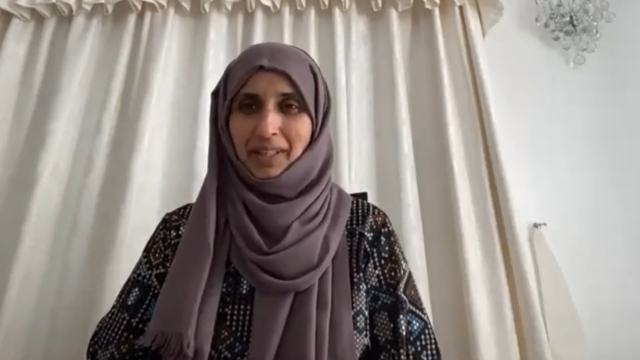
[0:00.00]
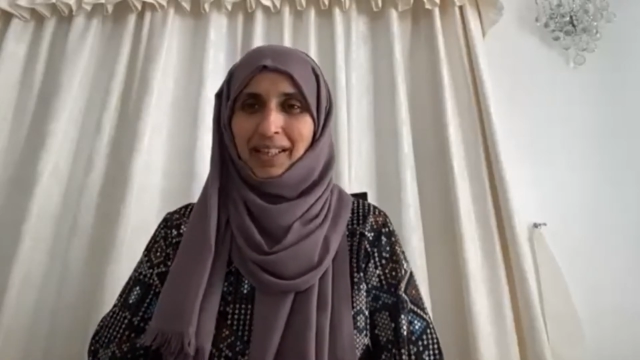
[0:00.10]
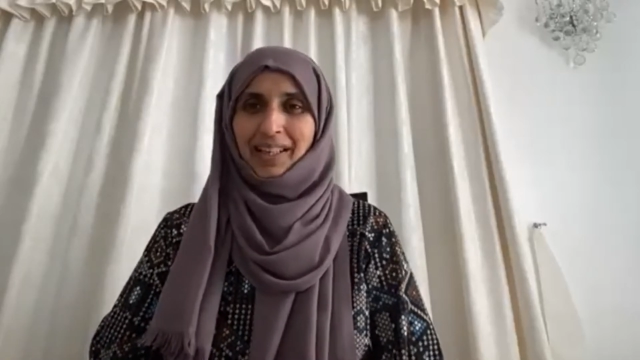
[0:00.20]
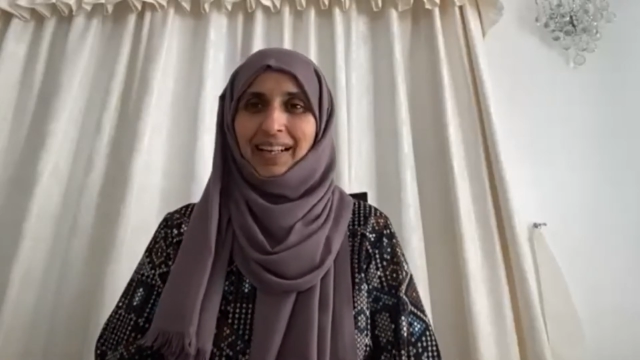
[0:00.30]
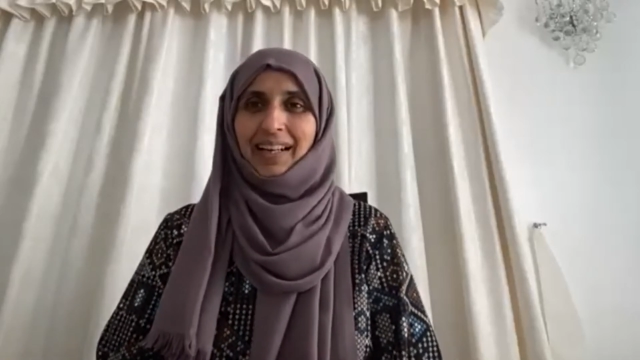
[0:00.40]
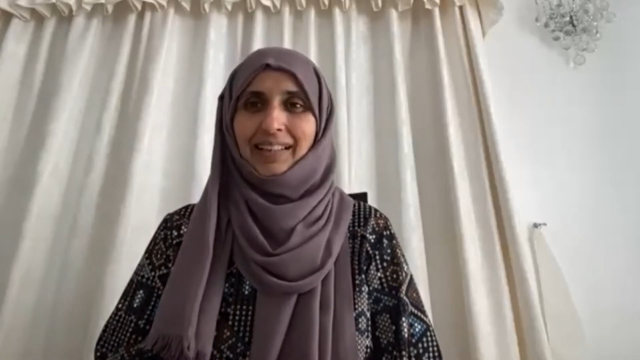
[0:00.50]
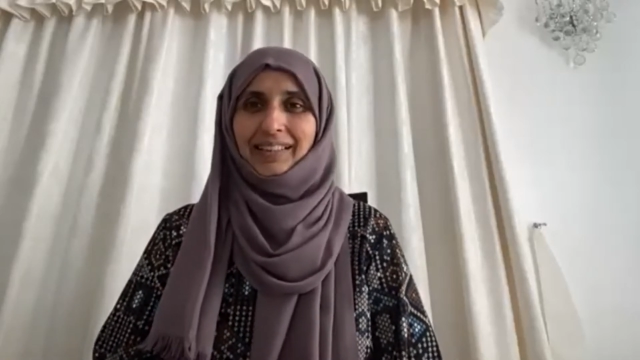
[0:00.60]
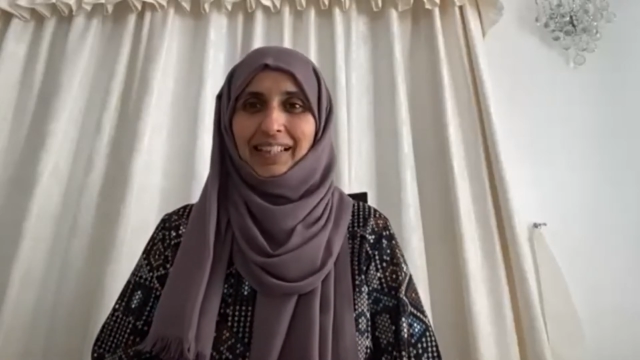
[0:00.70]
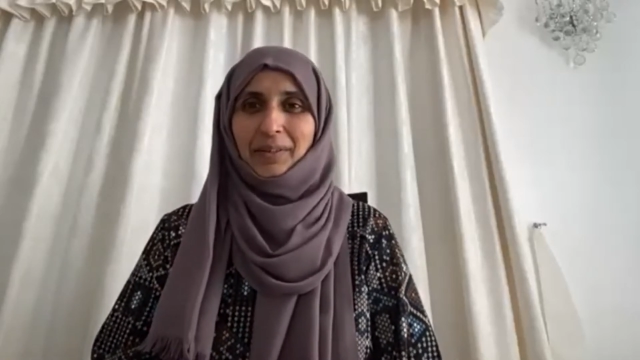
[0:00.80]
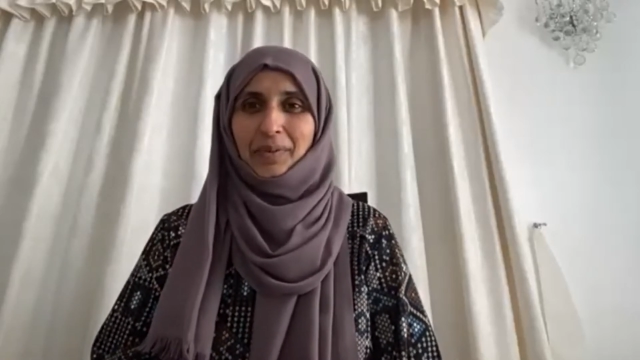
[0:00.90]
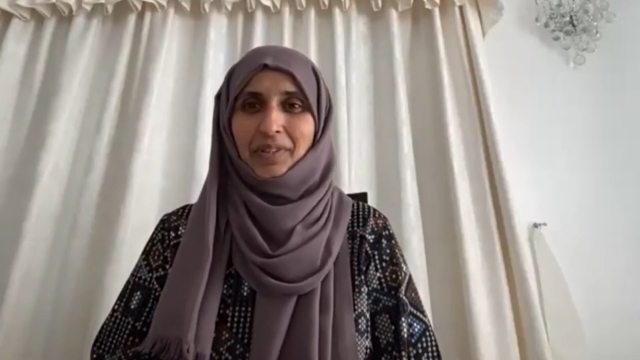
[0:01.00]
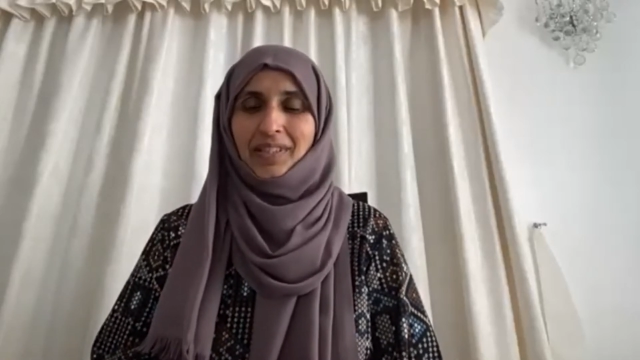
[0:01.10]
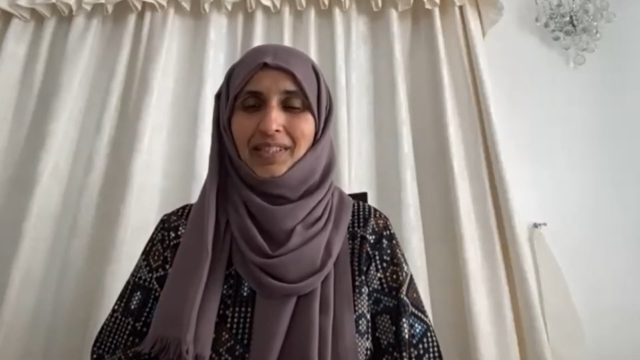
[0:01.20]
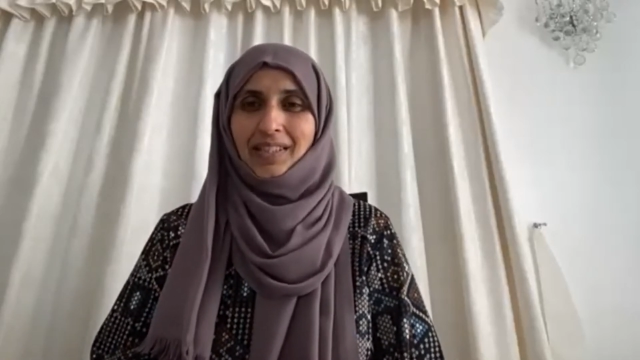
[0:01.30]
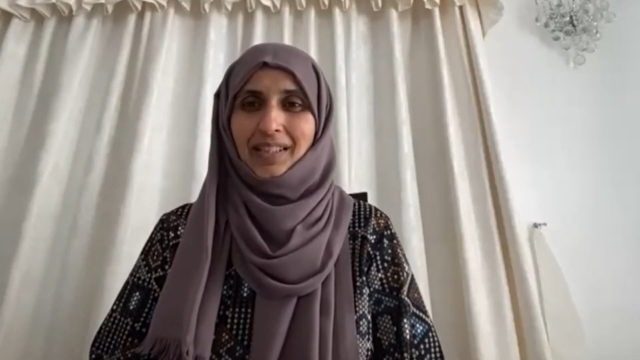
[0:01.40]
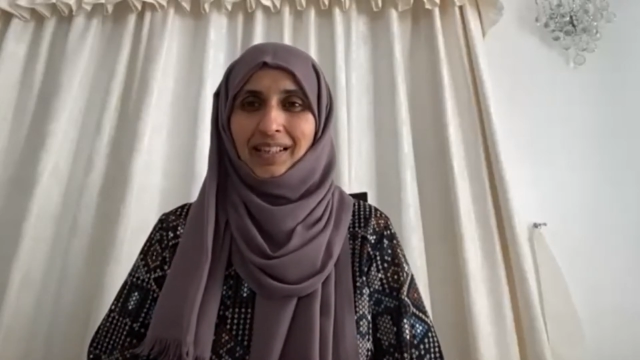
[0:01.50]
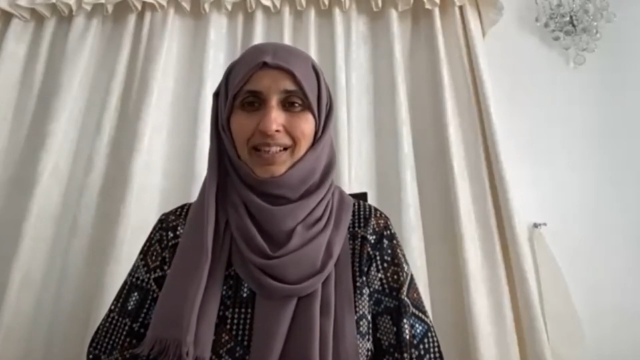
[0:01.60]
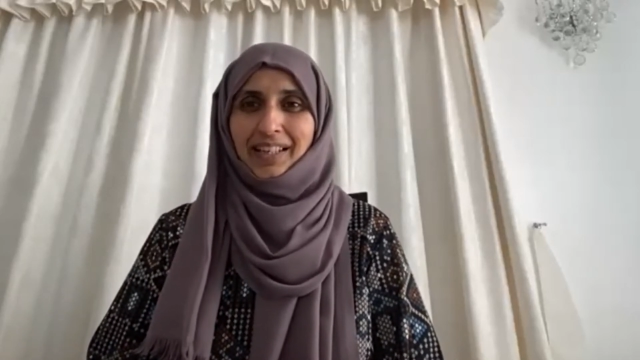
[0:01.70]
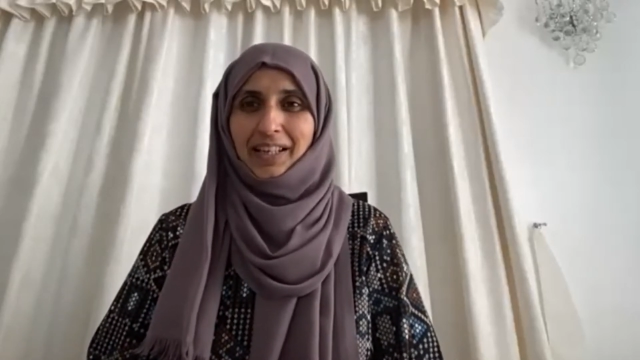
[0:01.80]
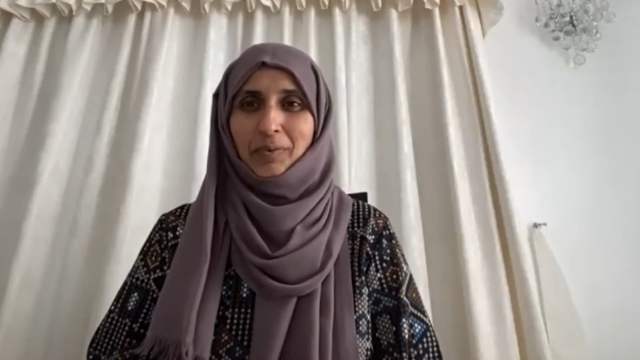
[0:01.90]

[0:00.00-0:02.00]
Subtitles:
And it